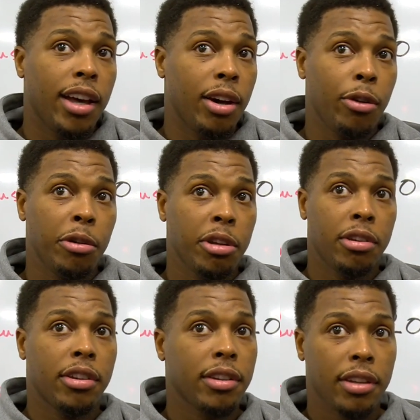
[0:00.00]
we
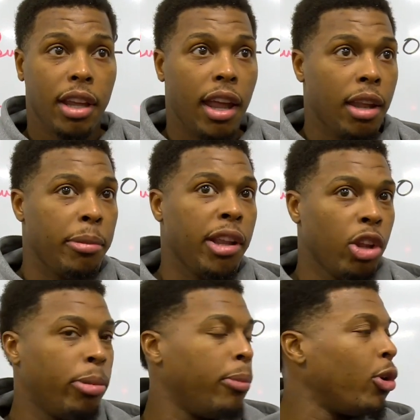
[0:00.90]
just had to be a
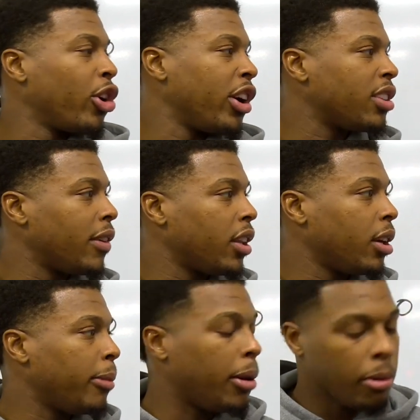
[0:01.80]
little bit more aggressive, I
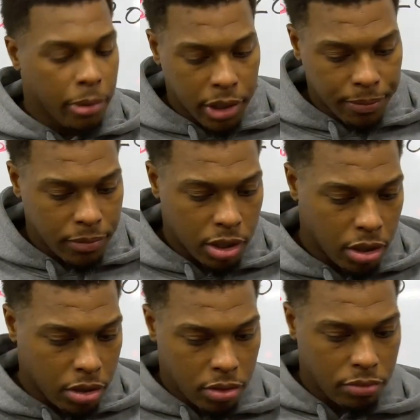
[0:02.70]
think, maybe. But, you
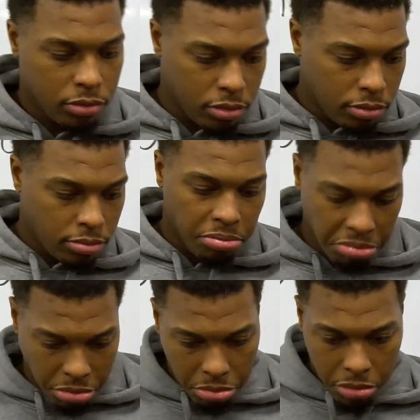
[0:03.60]
know,
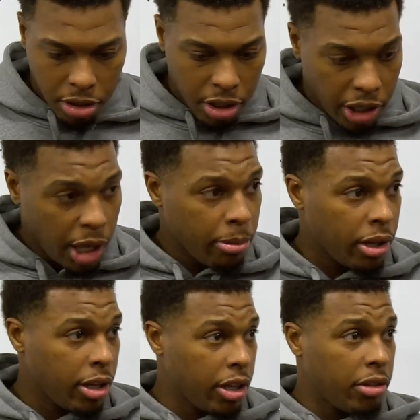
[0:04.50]
good game
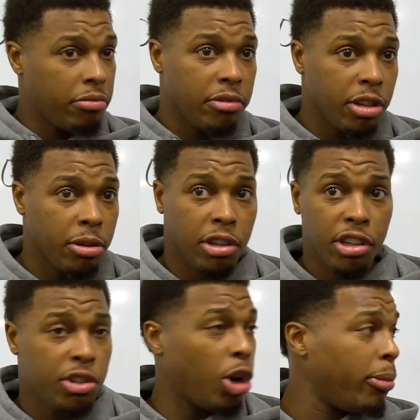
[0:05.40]
plan,
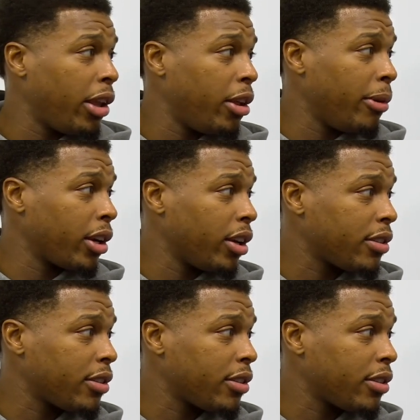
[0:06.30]
good zone by them, I guess.